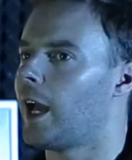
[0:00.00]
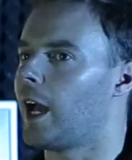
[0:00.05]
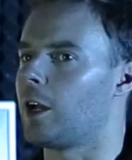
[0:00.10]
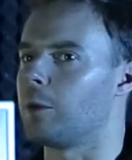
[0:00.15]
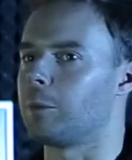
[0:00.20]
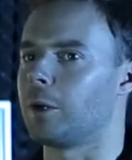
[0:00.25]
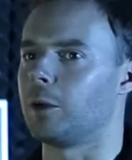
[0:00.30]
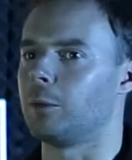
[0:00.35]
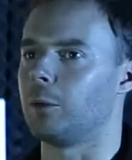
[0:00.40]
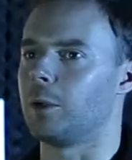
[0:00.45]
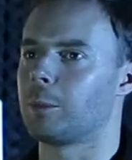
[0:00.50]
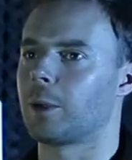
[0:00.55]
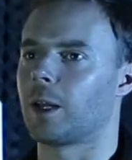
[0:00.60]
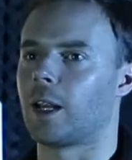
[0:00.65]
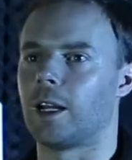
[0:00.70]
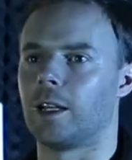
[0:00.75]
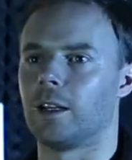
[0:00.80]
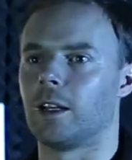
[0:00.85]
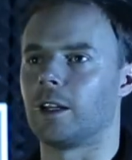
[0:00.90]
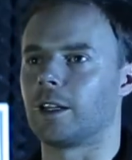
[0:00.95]
how about we
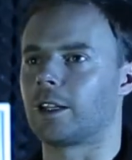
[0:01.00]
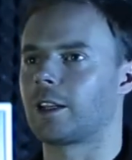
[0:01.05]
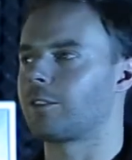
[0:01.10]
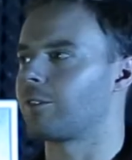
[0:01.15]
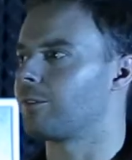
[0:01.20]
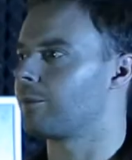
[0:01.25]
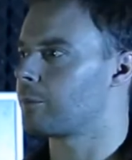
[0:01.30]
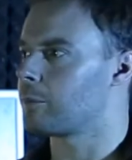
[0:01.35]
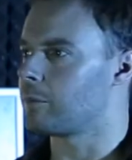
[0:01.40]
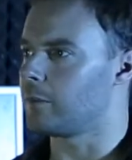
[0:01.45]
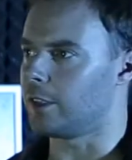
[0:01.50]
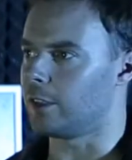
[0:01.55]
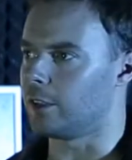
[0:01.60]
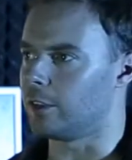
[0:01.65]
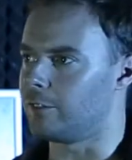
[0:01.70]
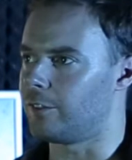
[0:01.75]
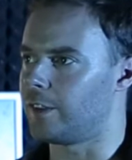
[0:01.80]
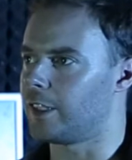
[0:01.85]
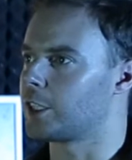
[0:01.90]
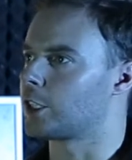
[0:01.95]
play, like, you
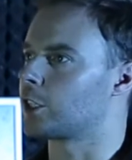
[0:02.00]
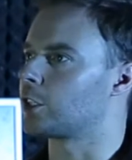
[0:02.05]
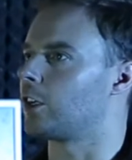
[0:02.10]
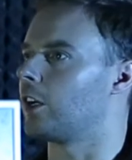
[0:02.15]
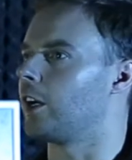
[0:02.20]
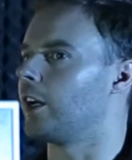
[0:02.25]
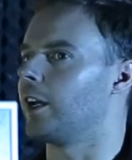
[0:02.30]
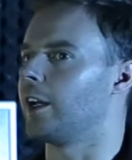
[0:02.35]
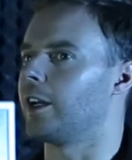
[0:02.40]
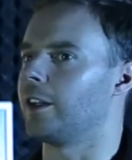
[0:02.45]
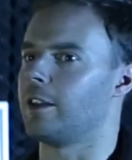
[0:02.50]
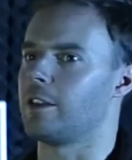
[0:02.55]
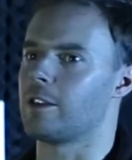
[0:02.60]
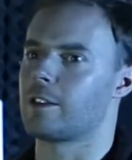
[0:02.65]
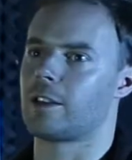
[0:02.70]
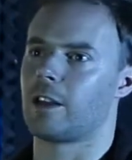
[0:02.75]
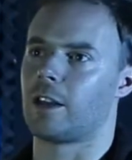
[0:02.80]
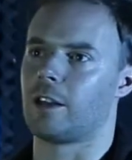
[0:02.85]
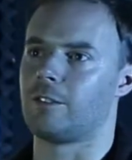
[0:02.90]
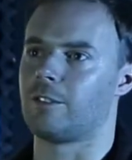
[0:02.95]
know, this triad
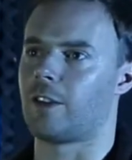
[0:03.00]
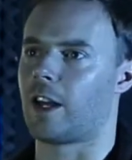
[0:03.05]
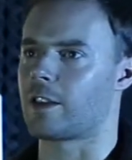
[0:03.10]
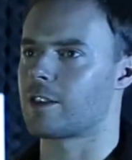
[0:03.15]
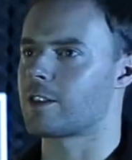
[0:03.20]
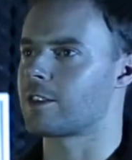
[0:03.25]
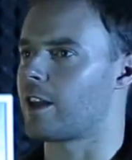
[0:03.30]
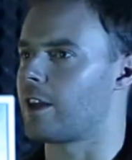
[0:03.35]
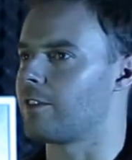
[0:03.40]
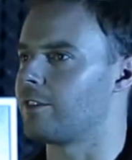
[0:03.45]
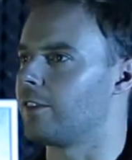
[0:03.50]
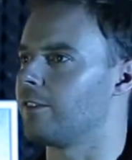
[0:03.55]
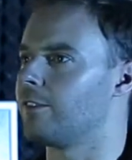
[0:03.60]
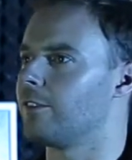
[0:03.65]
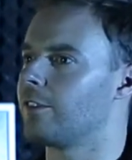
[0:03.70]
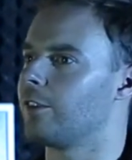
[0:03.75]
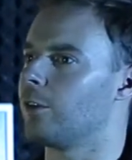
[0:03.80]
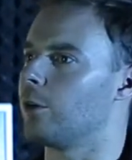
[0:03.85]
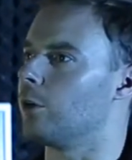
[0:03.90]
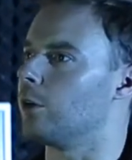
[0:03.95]
instead of that
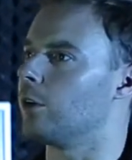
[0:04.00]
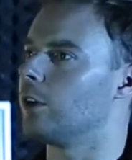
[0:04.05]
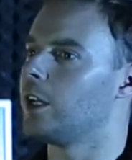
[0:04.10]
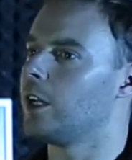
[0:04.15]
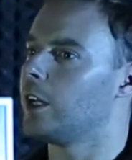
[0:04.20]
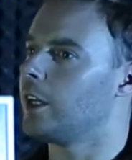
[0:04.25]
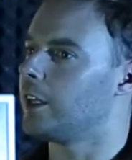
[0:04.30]
seventh, or,